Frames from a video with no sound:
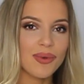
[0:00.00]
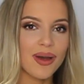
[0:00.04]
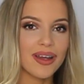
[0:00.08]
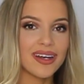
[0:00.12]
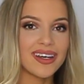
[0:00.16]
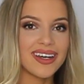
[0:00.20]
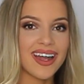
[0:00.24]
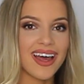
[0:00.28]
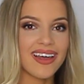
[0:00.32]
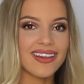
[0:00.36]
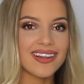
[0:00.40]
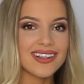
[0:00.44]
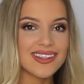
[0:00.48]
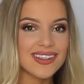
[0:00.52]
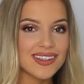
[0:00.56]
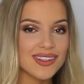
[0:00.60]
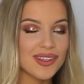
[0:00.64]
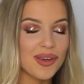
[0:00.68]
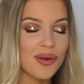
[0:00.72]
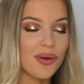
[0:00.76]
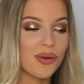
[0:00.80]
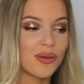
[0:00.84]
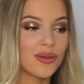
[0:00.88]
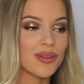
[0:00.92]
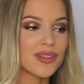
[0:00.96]
one. Now this is
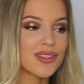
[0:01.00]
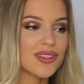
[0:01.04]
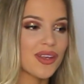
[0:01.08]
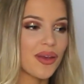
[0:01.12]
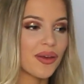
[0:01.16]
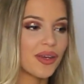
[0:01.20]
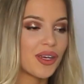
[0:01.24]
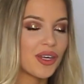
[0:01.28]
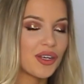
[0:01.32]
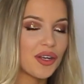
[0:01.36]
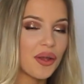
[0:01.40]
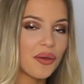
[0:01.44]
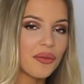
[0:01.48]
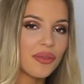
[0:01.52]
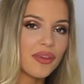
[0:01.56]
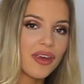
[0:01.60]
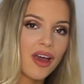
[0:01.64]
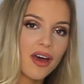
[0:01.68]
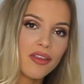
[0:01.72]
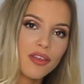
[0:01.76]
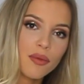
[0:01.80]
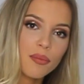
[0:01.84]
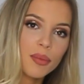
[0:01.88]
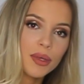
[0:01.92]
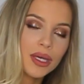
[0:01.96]
cool. So you know
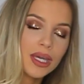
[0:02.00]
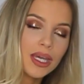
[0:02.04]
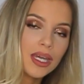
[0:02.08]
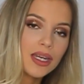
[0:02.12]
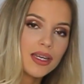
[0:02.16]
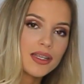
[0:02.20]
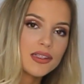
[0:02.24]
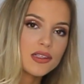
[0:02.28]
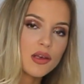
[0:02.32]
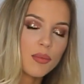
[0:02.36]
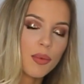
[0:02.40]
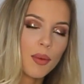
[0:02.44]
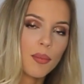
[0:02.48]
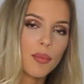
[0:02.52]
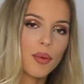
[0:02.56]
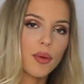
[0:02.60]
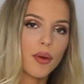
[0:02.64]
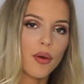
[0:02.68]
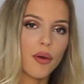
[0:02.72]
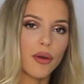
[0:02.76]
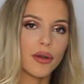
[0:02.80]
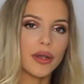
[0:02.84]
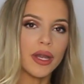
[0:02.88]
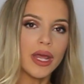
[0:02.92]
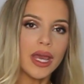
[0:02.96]
the other bikini top I put
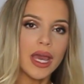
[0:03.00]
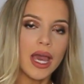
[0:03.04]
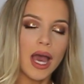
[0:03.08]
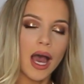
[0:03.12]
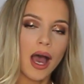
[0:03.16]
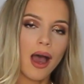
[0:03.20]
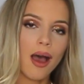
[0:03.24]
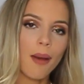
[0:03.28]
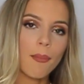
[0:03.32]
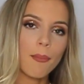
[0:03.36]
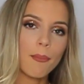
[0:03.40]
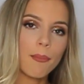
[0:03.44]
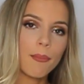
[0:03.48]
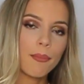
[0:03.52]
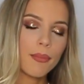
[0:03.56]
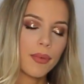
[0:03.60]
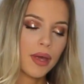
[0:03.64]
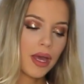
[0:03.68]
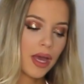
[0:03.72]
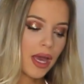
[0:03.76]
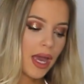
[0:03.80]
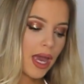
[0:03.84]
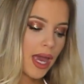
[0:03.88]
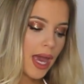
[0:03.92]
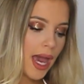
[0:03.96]
on,
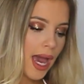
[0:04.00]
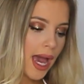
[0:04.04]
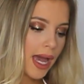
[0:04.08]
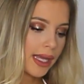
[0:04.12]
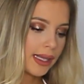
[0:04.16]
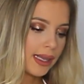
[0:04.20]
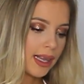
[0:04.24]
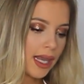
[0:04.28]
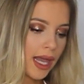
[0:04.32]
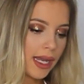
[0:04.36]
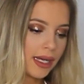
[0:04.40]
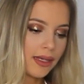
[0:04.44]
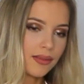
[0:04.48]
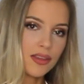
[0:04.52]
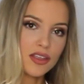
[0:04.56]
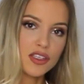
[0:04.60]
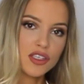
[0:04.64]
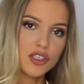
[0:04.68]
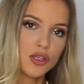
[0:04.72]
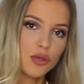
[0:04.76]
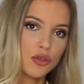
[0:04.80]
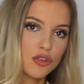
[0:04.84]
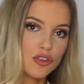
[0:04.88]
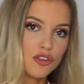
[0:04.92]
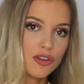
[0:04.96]
it had like the
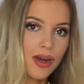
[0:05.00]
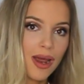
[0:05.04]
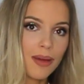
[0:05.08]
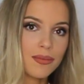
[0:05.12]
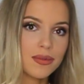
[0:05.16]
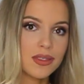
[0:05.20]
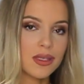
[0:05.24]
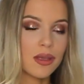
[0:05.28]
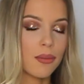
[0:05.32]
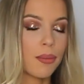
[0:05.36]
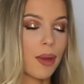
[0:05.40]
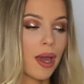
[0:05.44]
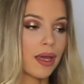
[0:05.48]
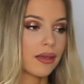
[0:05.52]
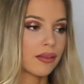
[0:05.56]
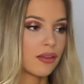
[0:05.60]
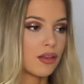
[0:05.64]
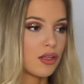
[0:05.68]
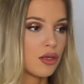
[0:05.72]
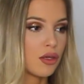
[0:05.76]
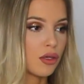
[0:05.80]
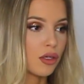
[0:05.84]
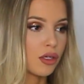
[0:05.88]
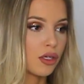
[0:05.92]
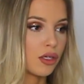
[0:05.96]
two straps at the back
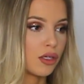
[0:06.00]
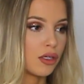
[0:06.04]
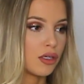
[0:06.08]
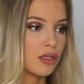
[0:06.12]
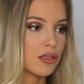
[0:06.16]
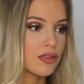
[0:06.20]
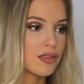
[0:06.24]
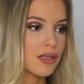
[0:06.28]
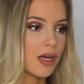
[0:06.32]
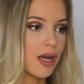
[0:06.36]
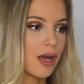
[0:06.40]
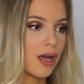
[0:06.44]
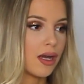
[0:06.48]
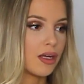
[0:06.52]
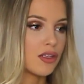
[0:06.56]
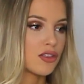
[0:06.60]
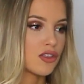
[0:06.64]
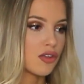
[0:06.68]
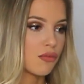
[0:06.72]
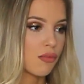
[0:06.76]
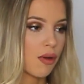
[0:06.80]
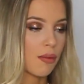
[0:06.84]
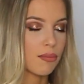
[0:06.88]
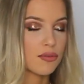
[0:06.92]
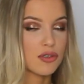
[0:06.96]
that you could
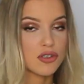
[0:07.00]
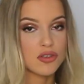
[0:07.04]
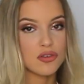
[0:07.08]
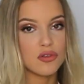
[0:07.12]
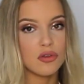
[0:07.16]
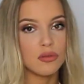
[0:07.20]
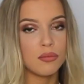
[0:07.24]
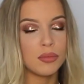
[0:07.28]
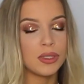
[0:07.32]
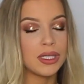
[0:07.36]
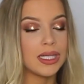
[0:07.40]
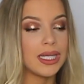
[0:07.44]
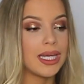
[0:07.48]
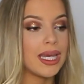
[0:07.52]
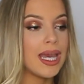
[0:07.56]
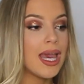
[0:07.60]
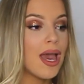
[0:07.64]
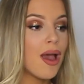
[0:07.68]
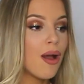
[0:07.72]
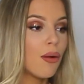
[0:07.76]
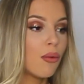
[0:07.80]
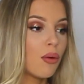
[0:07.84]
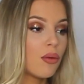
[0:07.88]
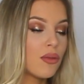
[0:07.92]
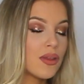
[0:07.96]
do up just normally.
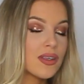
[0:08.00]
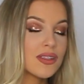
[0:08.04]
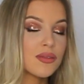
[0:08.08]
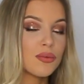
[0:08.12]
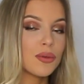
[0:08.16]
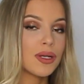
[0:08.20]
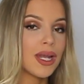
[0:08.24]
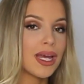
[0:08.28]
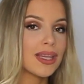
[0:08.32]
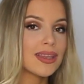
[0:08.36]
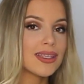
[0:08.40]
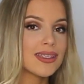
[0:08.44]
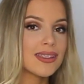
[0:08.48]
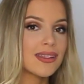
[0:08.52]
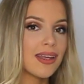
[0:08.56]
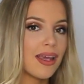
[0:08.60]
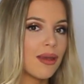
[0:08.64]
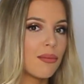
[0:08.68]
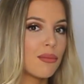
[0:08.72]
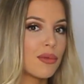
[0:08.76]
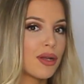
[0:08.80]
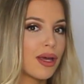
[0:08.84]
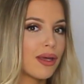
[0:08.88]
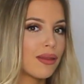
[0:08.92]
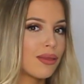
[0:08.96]
Well, this one had the
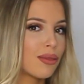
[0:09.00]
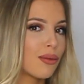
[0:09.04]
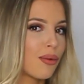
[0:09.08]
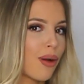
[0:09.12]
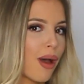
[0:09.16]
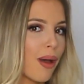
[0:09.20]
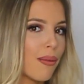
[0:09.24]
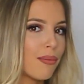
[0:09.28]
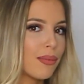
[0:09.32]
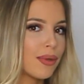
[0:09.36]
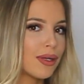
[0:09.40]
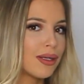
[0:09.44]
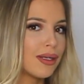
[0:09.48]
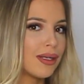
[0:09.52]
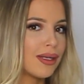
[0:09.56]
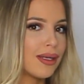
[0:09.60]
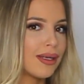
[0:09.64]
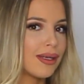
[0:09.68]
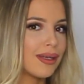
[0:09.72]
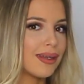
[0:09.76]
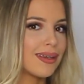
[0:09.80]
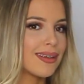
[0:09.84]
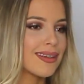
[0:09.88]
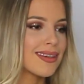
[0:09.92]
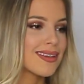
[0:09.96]
same, and I thought I'm
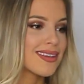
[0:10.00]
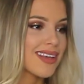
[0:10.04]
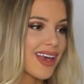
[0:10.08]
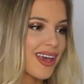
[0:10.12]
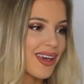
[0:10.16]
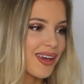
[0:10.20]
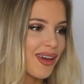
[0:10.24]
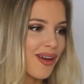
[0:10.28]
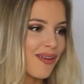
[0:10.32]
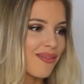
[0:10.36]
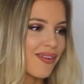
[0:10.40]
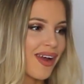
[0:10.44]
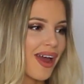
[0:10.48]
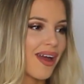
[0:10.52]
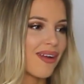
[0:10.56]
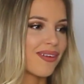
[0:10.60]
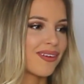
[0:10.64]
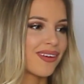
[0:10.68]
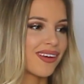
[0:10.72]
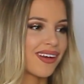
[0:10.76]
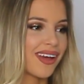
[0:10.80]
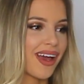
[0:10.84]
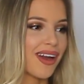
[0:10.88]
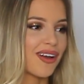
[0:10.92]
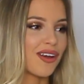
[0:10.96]
gonna take it
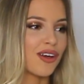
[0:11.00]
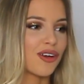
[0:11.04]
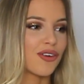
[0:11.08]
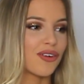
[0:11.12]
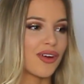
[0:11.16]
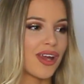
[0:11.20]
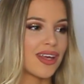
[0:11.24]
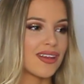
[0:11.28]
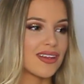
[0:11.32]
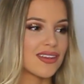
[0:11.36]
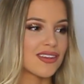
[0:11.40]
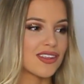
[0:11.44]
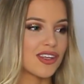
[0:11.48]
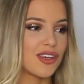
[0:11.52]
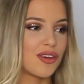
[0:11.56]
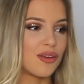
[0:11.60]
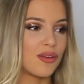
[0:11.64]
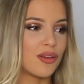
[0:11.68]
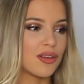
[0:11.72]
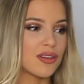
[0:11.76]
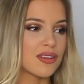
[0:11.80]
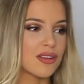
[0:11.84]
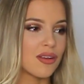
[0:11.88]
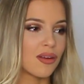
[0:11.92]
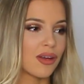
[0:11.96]
around and kind of create this
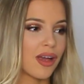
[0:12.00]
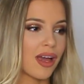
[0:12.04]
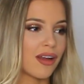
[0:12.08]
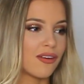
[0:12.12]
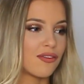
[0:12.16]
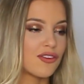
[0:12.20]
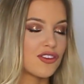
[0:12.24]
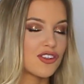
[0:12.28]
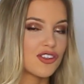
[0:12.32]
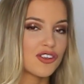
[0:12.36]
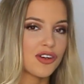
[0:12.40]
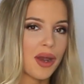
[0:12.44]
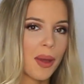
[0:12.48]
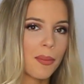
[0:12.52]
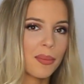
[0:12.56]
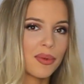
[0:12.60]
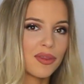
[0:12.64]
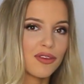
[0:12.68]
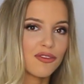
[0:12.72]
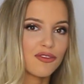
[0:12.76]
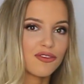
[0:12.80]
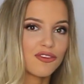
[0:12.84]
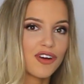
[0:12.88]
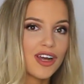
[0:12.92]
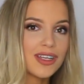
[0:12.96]
cute little kind of strap at
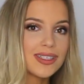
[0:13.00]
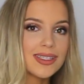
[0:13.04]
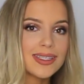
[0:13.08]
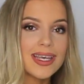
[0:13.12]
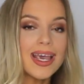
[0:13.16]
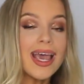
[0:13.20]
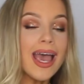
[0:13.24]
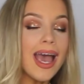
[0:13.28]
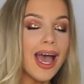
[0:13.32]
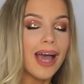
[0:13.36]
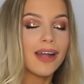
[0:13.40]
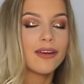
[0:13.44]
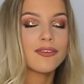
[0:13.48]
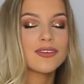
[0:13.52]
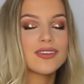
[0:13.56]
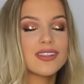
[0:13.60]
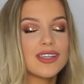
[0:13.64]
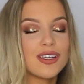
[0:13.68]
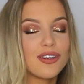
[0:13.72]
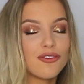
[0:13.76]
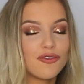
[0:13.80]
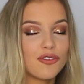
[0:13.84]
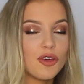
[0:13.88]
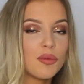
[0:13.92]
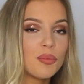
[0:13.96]
the front. And I've
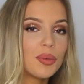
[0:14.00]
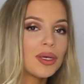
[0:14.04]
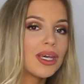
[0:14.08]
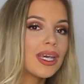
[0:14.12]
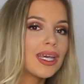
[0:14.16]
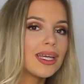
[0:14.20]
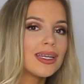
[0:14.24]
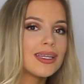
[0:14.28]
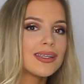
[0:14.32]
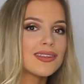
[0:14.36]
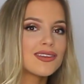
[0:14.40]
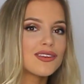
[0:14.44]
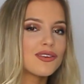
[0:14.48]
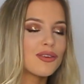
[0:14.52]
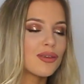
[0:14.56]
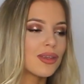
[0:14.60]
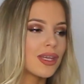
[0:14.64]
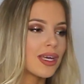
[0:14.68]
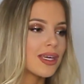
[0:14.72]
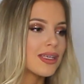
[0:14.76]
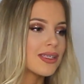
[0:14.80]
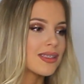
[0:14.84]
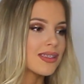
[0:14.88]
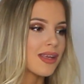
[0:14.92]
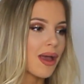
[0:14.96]
seen a few bikinis do
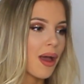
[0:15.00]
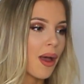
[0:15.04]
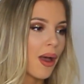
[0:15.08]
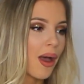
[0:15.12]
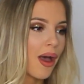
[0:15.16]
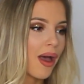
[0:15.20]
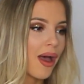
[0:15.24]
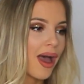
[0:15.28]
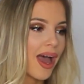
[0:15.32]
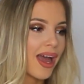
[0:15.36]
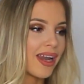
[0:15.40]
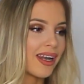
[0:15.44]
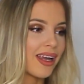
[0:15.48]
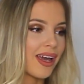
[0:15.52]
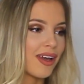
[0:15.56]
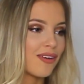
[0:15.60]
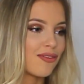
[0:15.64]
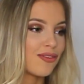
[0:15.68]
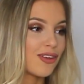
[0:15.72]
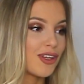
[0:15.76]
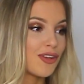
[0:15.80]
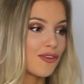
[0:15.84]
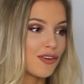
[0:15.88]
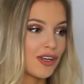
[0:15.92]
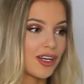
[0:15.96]
this, and I
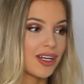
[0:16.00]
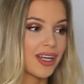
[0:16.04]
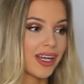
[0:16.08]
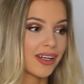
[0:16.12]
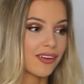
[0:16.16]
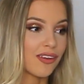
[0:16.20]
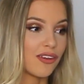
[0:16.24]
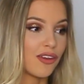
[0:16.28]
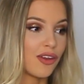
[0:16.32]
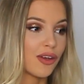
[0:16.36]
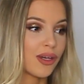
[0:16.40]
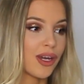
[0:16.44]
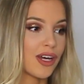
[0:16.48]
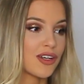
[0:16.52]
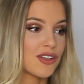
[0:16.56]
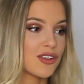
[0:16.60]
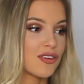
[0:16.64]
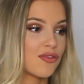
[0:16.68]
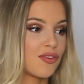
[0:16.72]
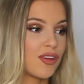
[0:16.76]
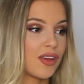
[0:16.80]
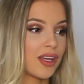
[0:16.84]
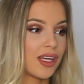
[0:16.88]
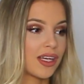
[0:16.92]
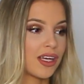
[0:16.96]
really, really like the look. I
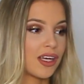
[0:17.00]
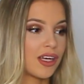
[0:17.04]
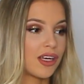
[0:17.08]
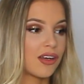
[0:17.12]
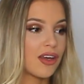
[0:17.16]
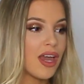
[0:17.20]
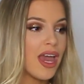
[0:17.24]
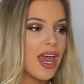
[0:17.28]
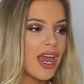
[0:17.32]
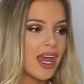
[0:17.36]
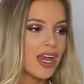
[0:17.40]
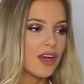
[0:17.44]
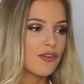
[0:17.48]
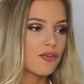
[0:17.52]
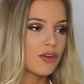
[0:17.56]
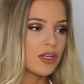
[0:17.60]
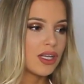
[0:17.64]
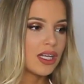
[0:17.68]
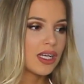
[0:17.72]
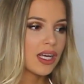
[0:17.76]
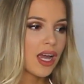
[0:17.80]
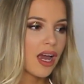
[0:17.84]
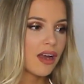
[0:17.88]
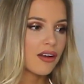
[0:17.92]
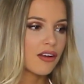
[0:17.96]
just feel like it
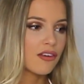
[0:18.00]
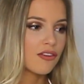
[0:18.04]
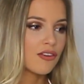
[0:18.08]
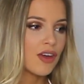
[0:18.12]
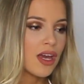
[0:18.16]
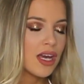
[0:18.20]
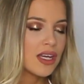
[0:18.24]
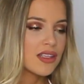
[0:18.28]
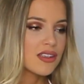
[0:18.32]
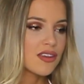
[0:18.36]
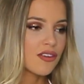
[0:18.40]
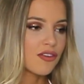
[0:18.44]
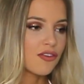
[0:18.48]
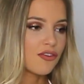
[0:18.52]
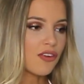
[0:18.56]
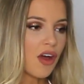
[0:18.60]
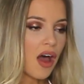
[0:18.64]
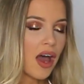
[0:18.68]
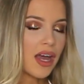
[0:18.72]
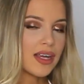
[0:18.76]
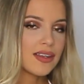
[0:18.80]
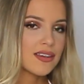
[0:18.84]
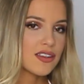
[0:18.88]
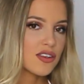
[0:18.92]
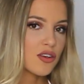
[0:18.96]
really kind of
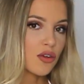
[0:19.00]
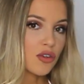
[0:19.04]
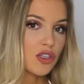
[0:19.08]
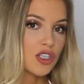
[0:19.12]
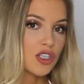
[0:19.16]
defines your